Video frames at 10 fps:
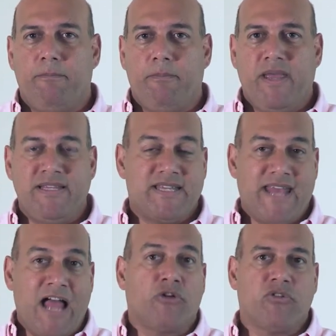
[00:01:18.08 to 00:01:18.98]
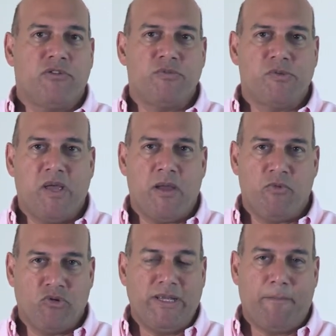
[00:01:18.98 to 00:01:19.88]
means that algorithms become a
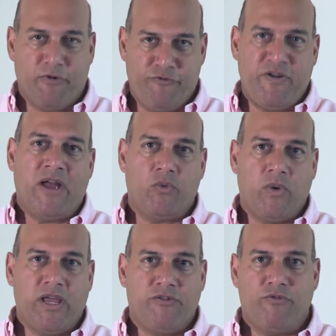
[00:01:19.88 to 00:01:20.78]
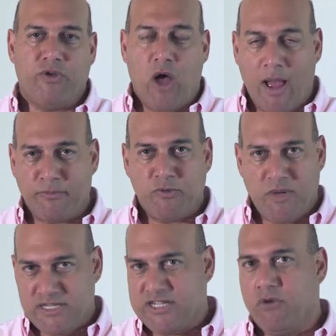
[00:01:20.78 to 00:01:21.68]
really profound way of
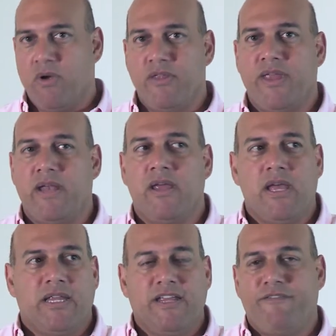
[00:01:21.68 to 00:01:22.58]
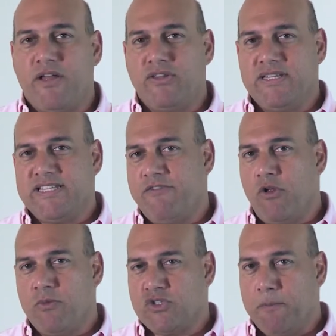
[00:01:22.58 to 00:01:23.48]
optimizing around that. They found that they save
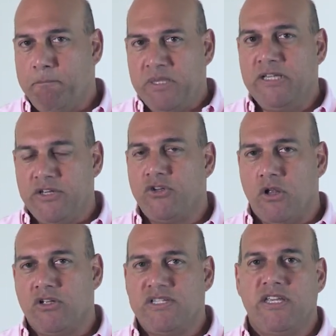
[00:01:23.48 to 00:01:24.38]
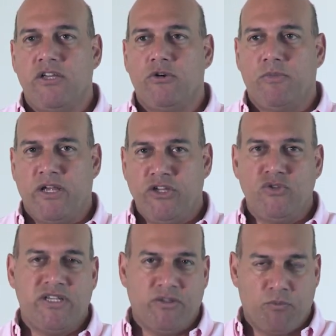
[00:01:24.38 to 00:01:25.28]
almost $1 billion a year by
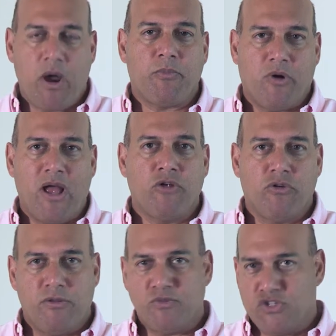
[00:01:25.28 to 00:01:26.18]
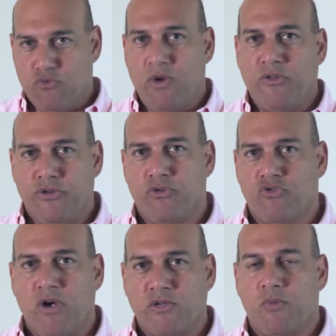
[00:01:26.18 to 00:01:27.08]
using proper algorithms to route their
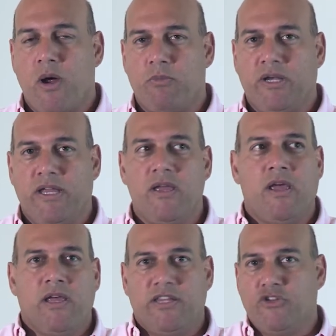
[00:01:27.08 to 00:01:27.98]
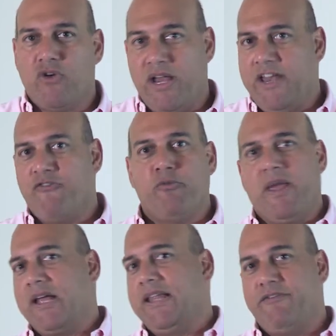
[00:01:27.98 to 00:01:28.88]
truck properly. They try and never
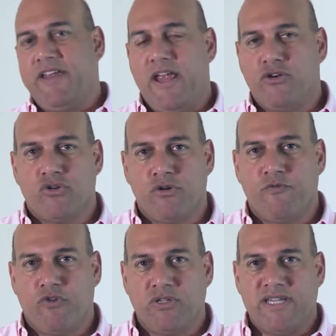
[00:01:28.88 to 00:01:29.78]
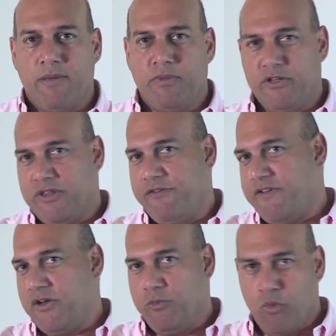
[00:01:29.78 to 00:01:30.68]
make a left-hand turn, for example, if they
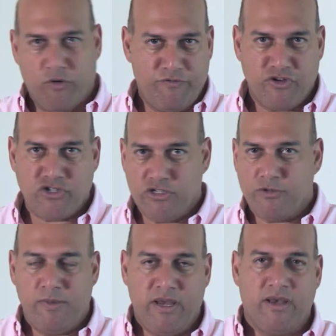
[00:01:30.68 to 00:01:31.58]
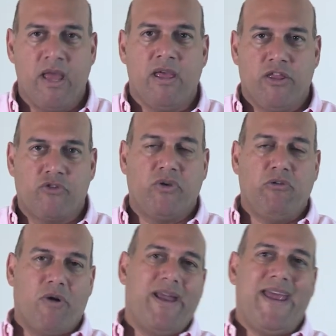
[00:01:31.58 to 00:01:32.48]
found it more efficient to make 3
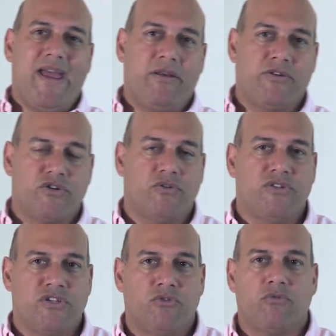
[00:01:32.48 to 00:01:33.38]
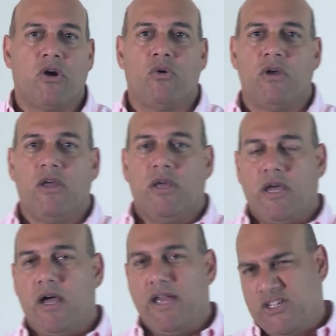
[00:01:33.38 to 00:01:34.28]
right-hand turns in a row,
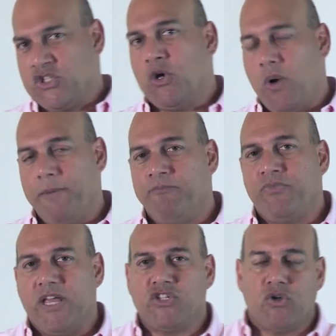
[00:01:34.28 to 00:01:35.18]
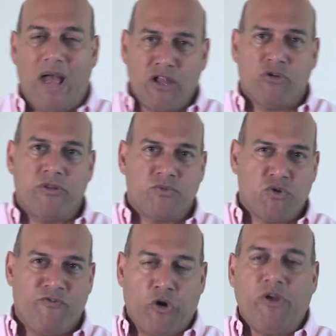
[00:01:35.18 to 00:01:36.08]
and so on. And so algorithms
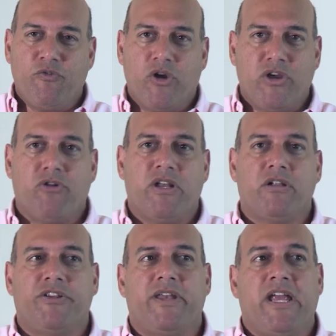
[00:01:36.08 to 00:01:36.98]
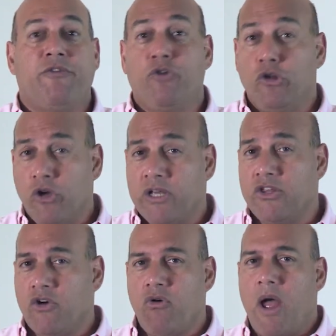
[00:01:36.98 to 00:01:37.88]
are very, very critical today. And if you look at
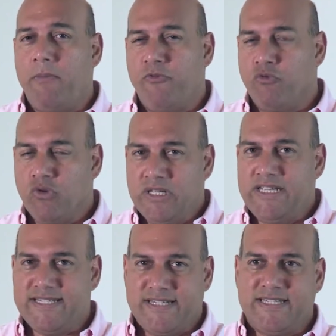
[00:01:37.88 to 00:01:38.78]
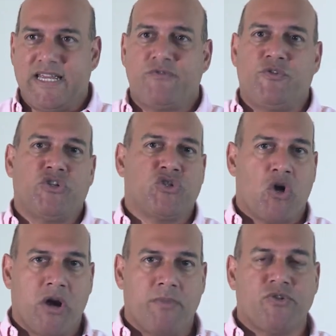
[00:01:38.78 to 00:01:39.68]
the crop of really successful
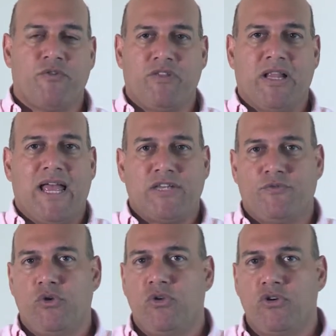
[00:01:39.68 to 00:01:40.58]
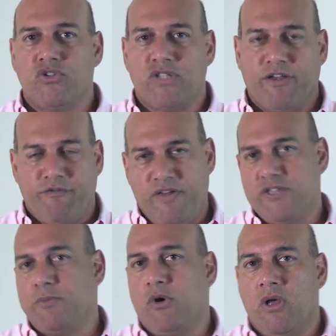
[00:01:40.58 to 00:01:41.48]
startups over the last few years, like
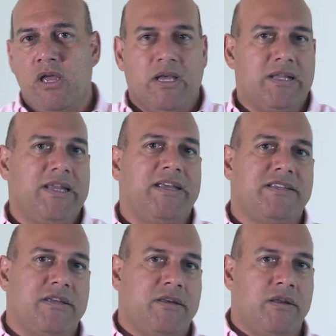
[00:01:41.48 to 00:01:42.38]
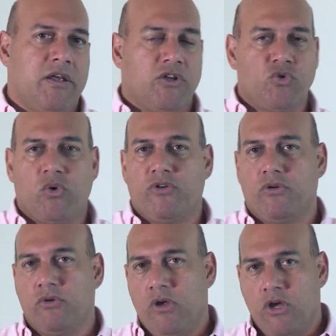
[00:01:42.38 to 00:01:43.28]
Facebook, LinkedIn,
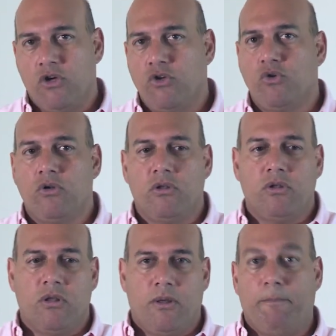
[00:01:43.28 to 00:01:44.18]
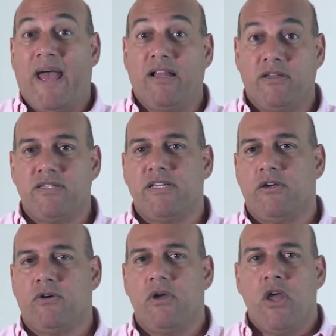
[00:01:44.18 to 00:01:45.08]
Twitter, Google,
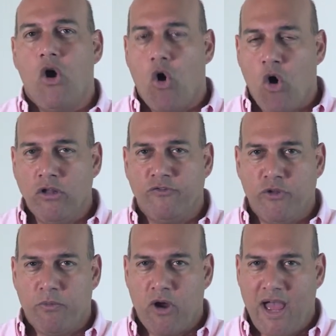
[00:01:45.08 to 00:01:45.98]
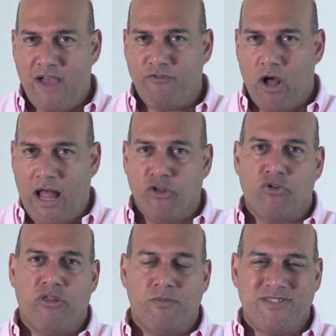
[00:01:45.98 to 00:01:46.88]
Palantir, all of them have
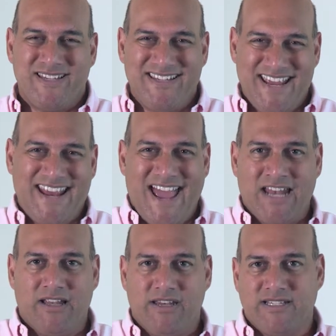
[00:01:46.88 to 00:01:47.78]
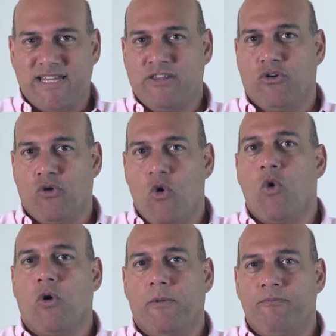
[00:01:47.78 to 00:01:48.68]
algorithms and data analytics at their
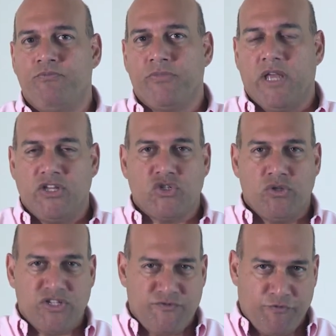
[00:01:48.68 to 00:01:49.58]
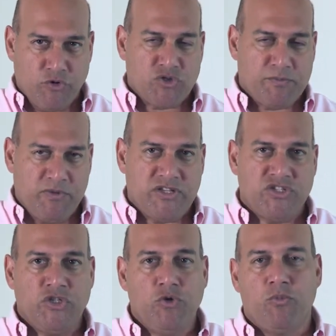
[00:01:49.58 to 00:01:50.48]
core. And so this
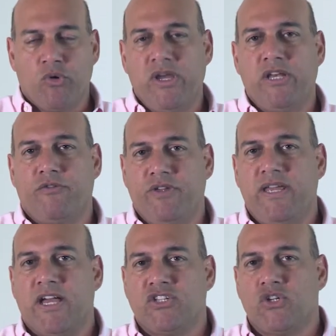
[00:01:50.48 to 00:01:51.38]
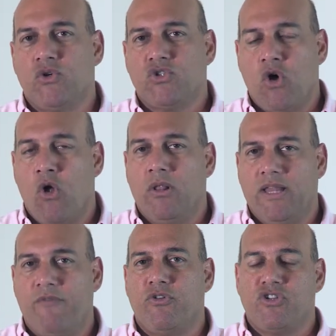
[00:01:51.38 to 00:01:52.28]
new breed of EXOs all
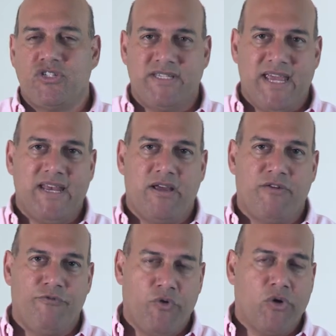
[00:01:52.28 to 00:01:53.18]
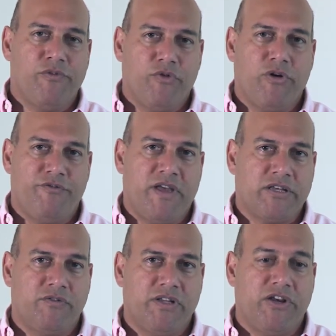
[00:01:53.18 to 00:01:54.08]
leverages data very, very
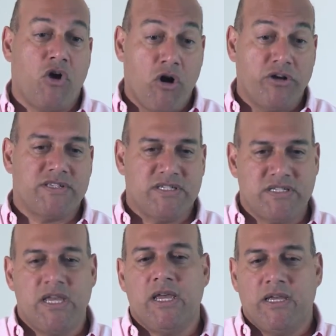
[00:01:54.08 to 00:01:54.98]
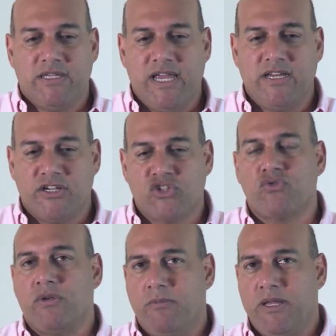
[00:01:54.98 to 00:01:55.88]
effectively and harnesses data
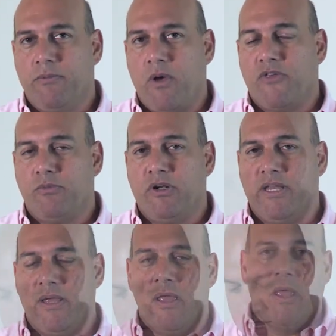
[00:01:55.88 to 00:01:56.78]
extremely possibility.